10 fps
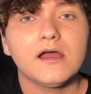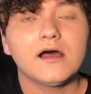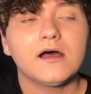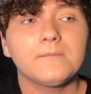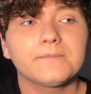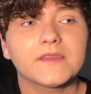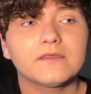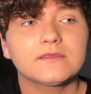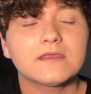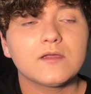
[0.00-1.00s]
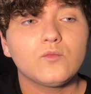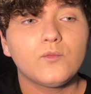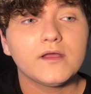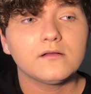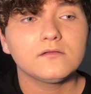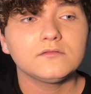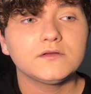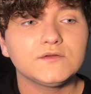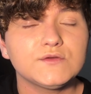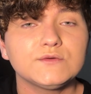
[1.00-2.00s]
um, they will
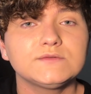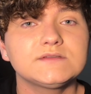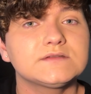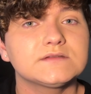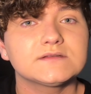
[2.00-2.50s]
use